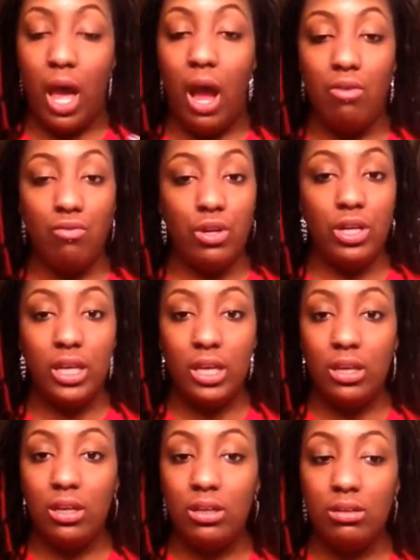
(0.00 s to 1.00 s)
I
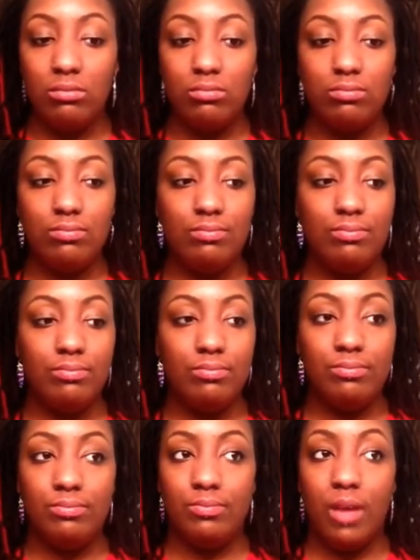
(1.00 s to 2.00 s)
really
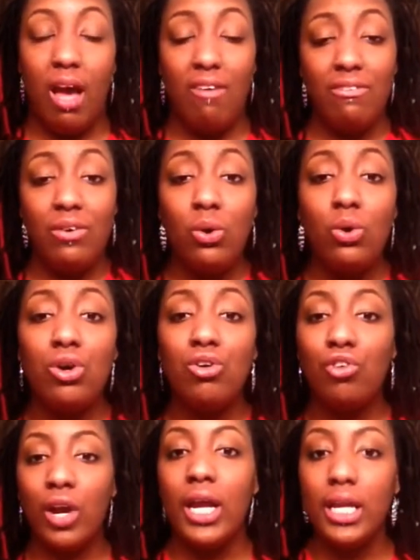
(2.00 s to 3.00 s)
I feel
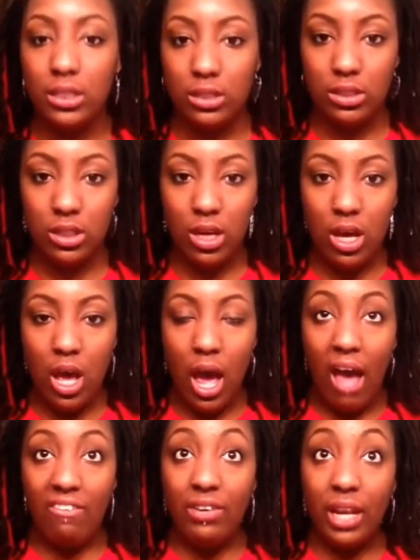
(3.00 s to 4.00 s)
great.
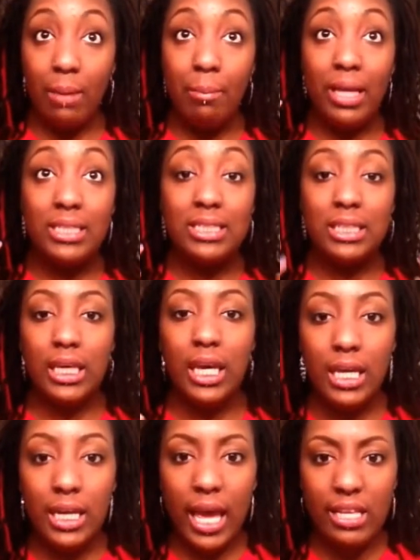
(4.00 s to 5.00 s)
I feel like my
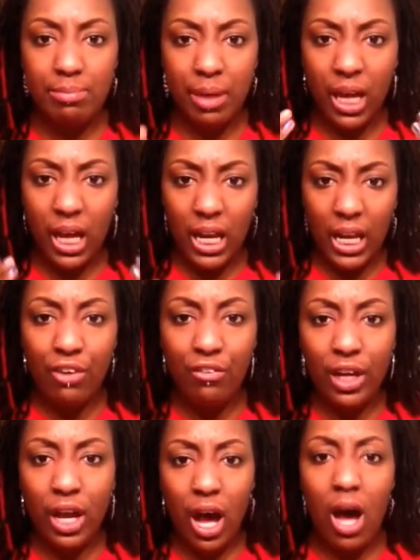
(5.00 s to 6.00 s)
skin has been
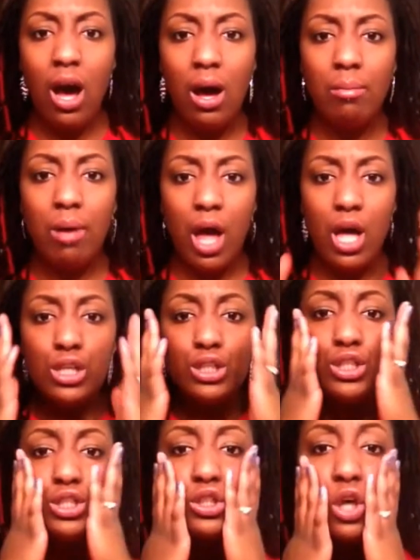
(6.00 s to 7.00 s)
clearing up
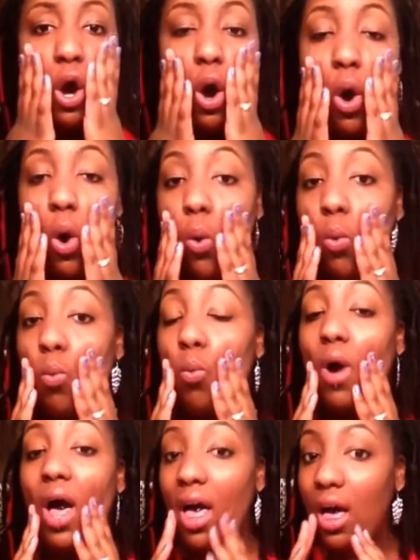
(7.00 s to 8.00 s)
so
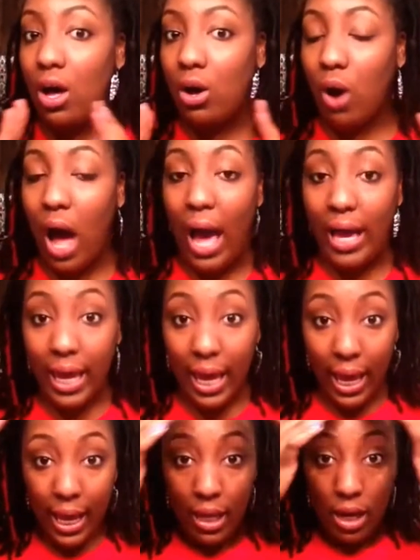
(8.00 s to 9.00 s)
well. I
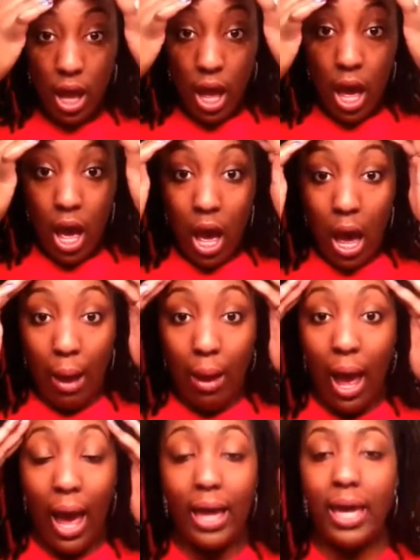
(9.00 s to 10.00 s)
can't
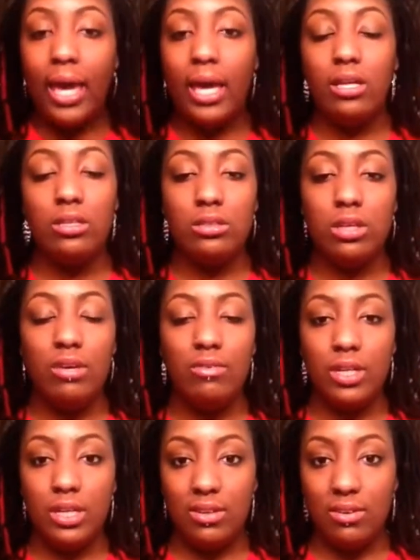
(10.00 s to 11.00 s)
I, can't
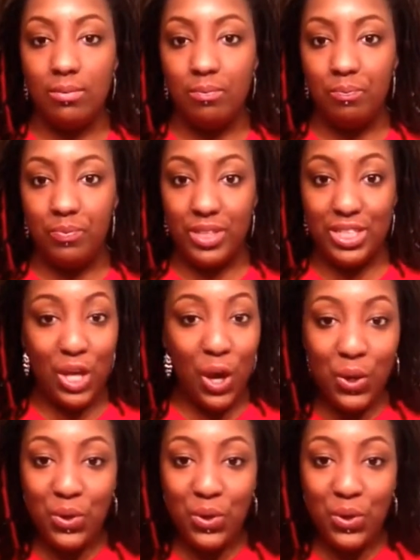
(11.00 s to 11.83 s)
even tell